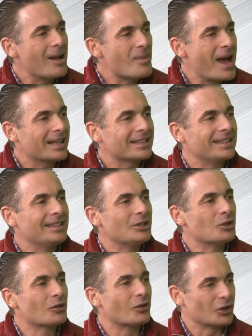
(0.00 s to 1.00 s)
I met in
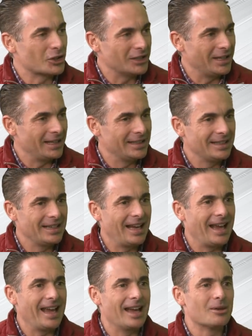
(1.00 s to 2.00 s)
university. Okay.
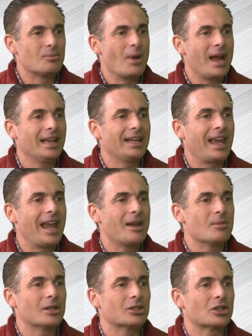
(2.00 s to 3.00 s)
And Benny
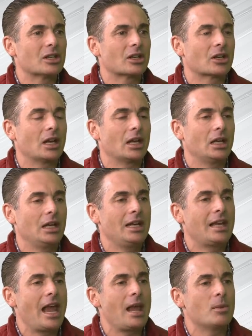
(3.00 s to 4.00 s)
came in. He
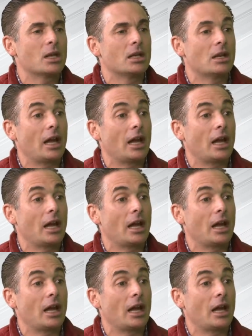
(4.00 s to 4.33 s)
came in in